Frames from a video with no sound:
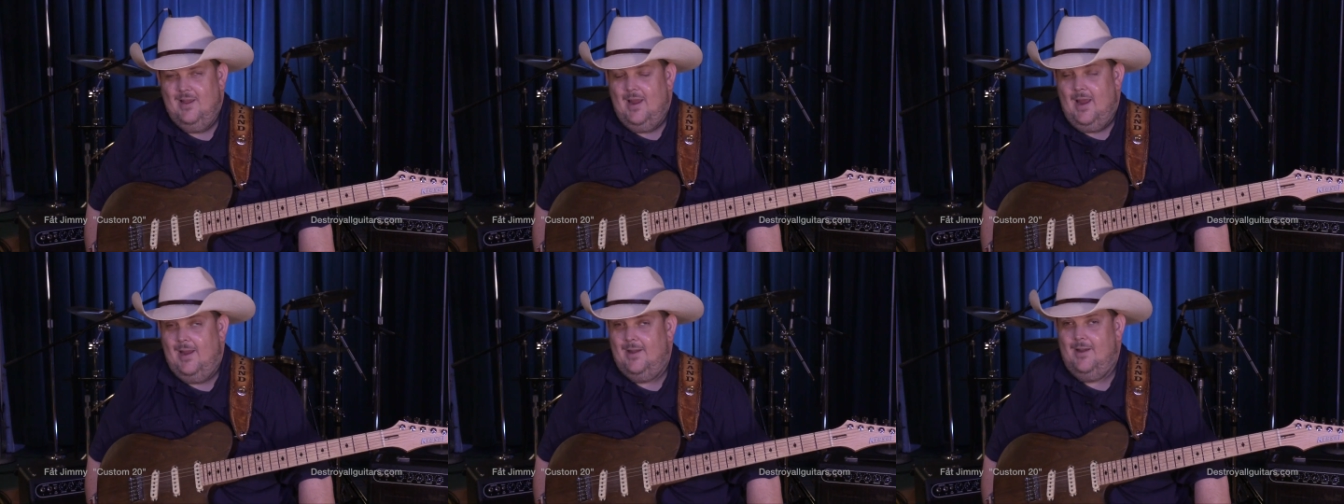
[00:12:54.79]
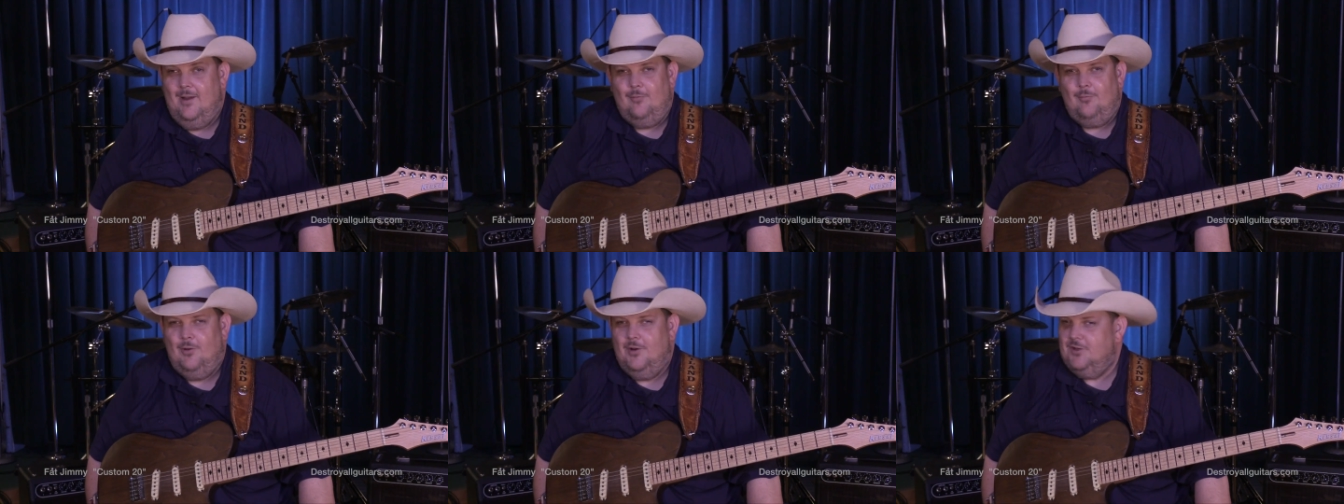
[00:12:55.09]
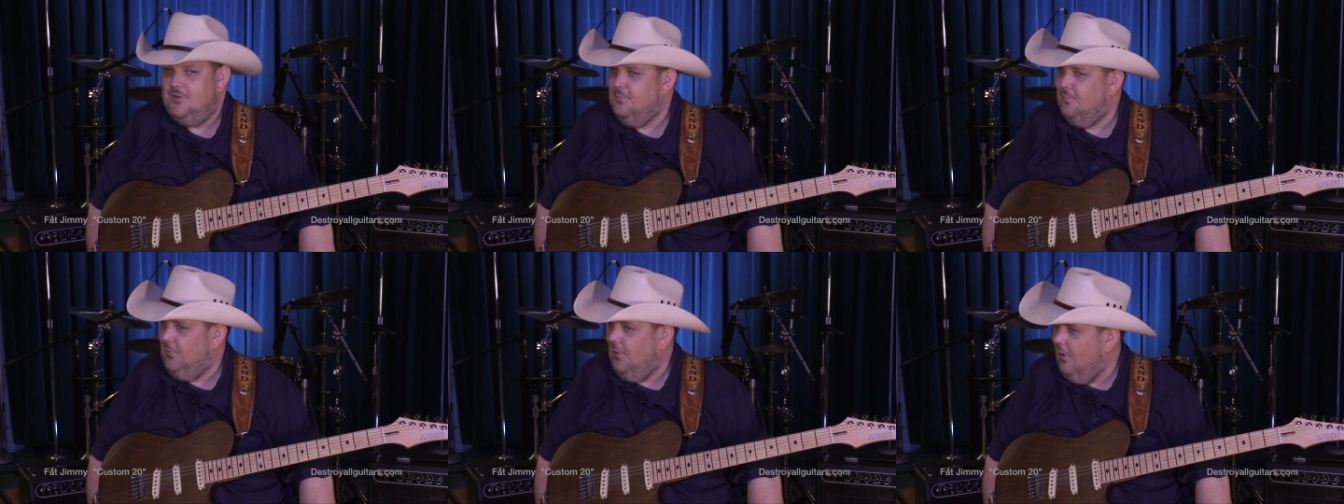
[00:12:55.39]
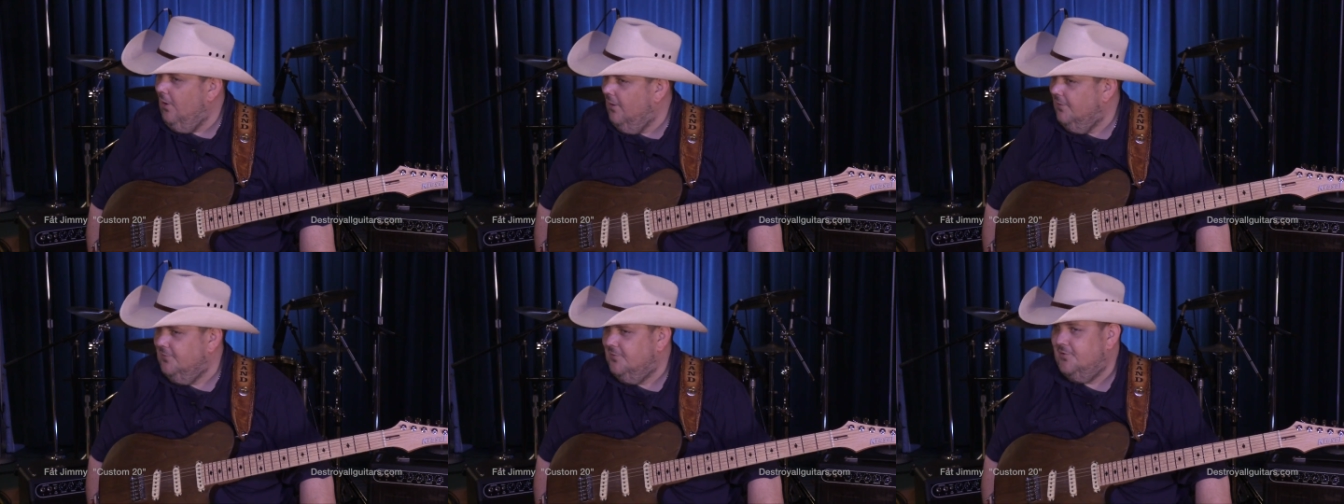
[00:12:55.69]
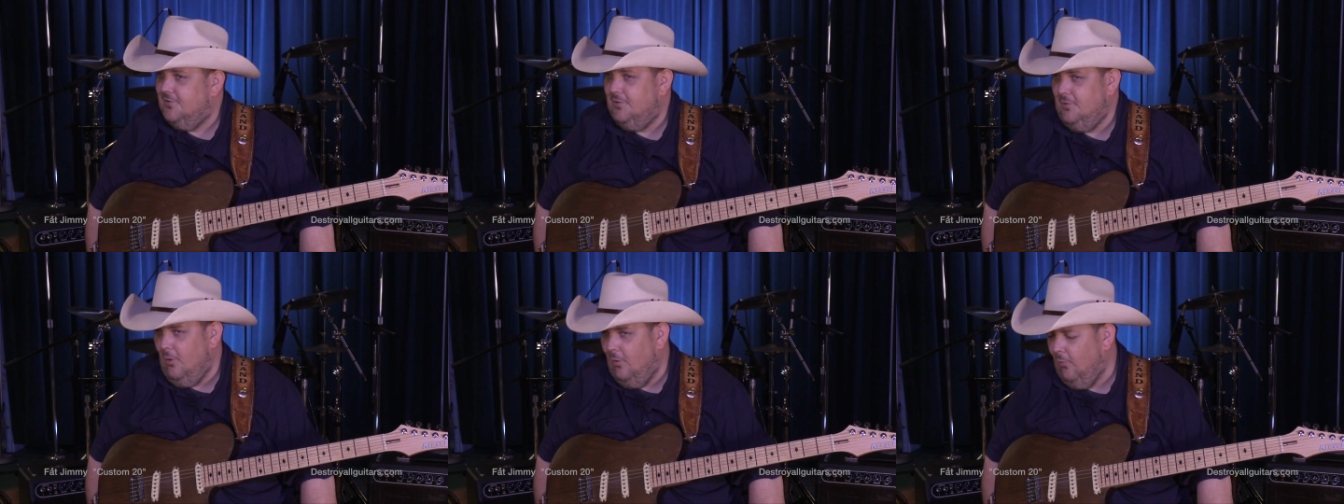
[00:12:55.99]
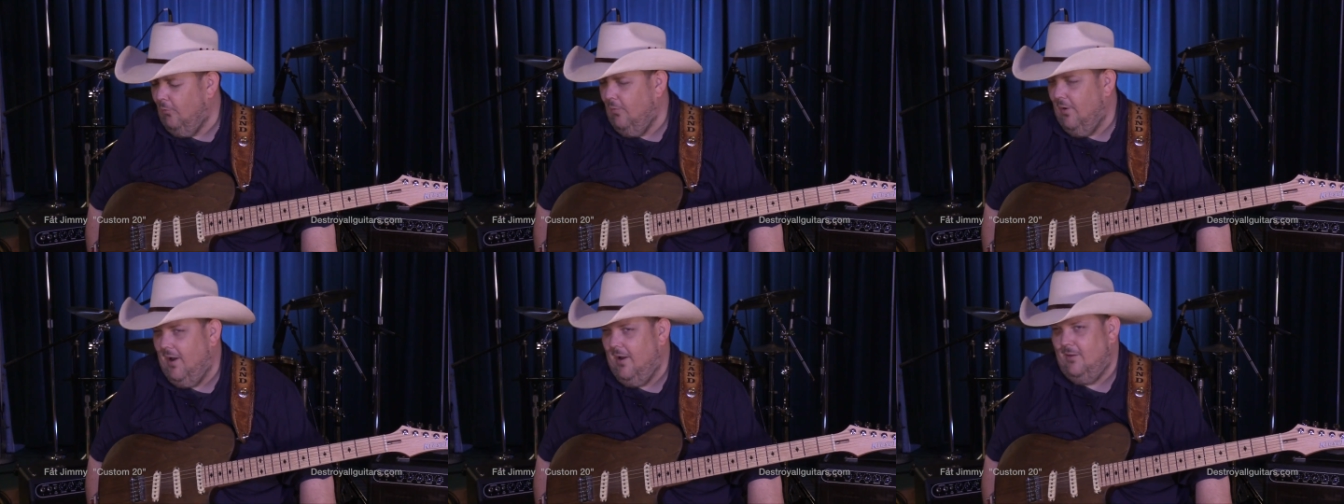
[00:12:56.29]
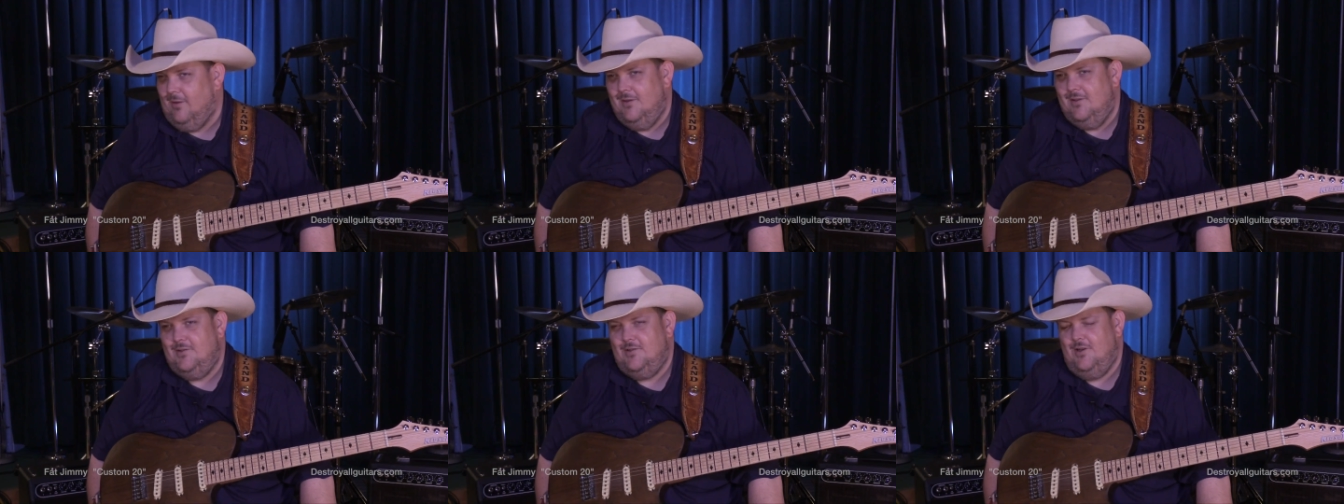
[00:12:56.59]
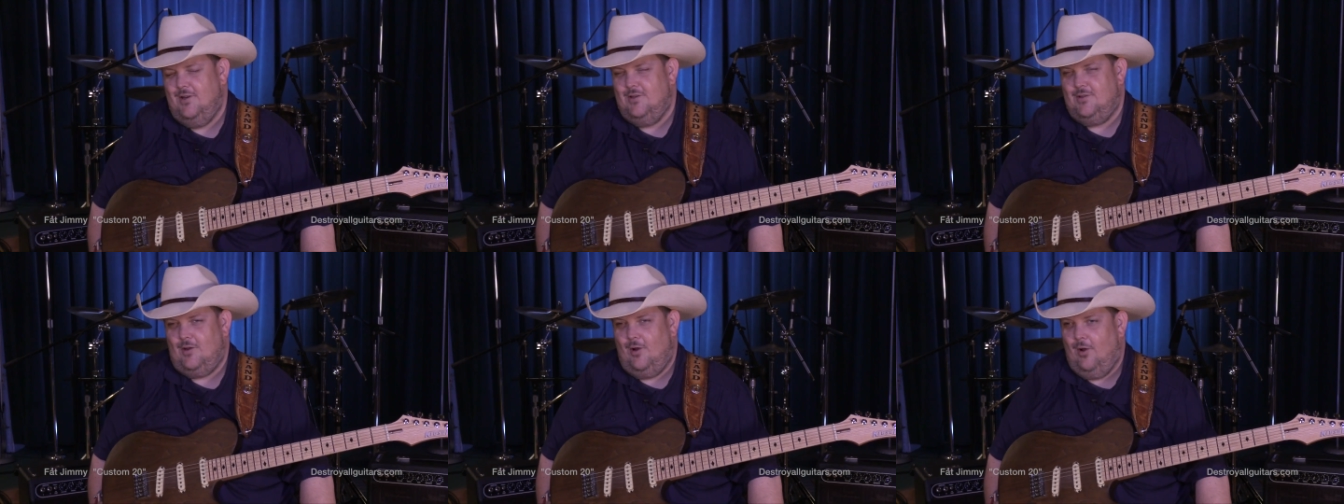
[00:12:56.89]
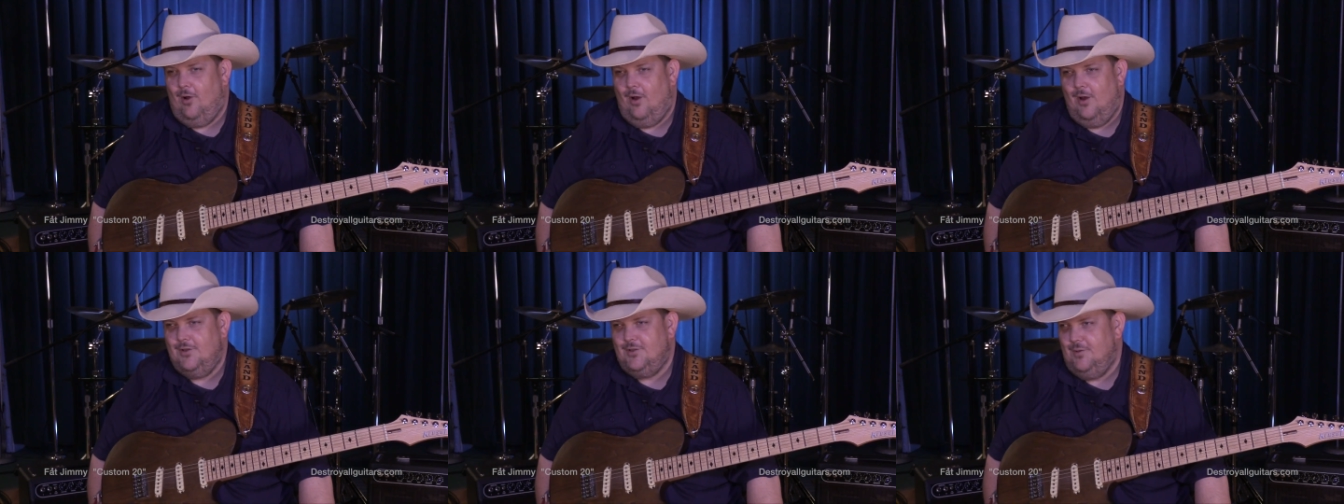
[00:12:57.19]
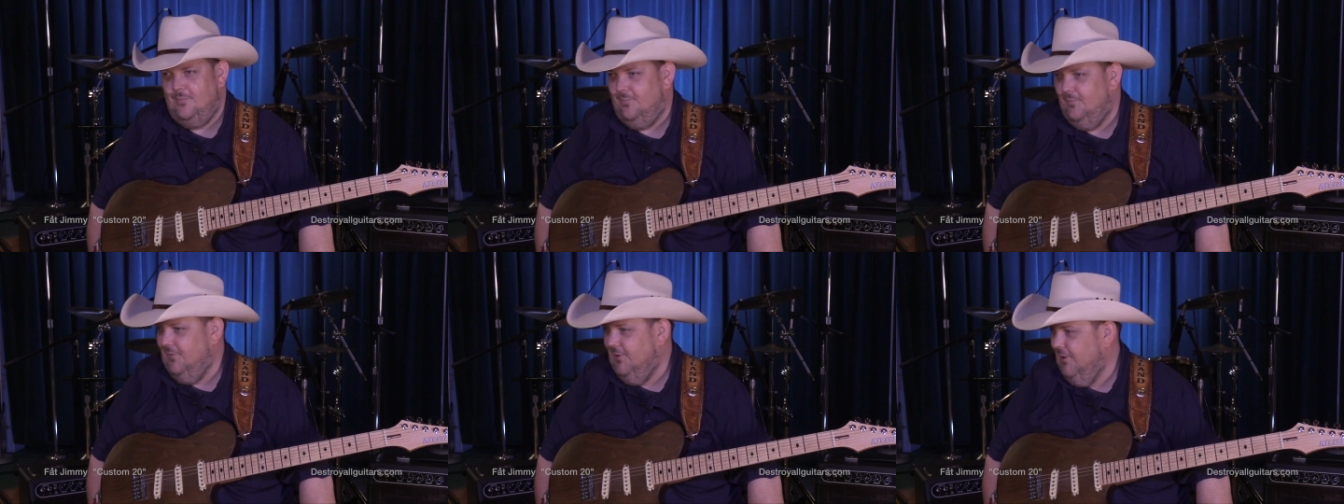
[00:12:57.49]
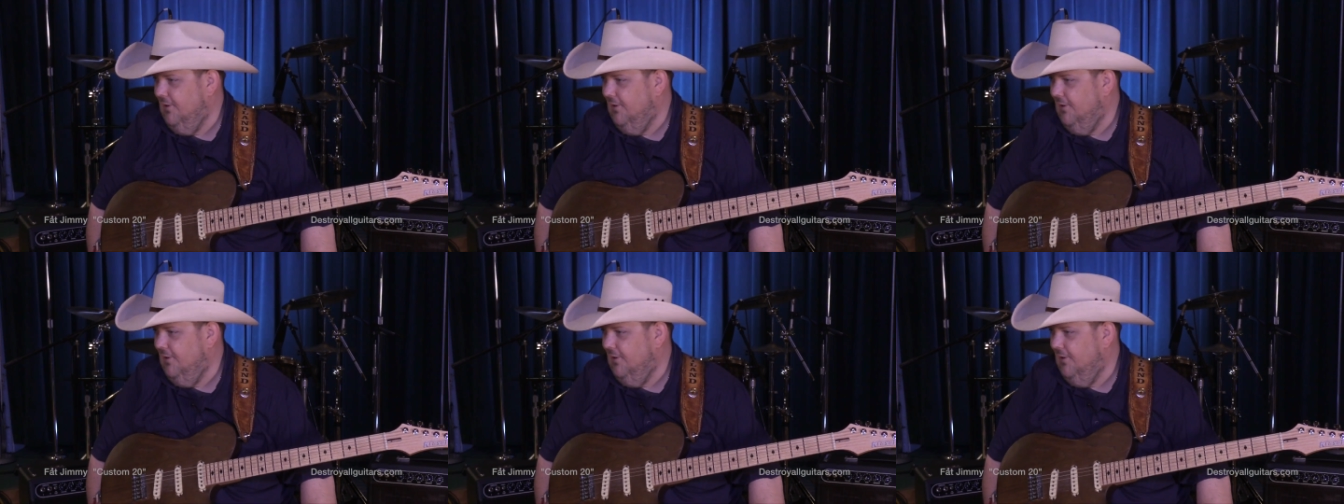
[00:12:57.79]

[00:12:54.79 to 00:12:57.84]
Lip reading: And it responds so well. It's just awesome.